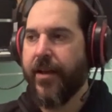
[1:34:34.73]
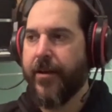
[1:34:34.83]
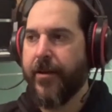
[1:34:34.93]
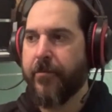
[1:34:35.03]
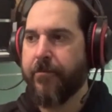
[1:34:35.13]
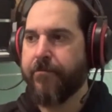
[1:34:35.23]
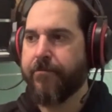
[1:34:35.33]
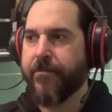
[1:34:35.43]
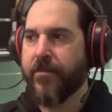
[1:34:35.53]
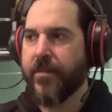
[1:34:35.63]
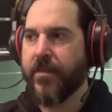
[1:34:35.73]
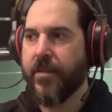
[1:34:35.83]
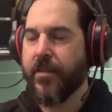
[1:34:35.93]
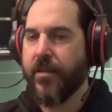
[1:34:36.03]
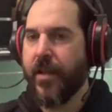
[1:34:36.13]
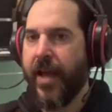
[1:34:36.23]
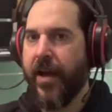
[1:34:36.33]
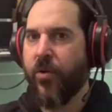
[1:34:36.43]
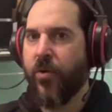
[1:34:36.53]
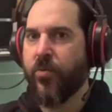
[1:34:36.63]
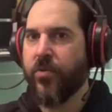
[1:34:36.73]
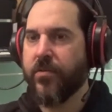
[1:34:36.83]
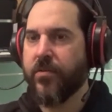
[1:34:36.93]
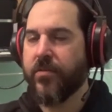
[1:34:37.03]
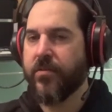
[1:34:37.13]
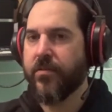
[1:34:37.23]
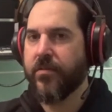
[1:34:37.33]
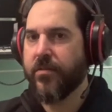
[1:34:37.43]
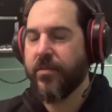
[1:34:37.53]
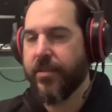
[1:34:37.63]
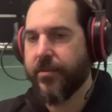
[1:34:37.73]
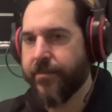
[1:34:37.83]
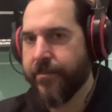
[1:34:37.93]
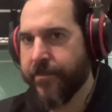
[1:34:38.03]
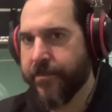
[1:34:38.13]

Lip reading: It would probably, from what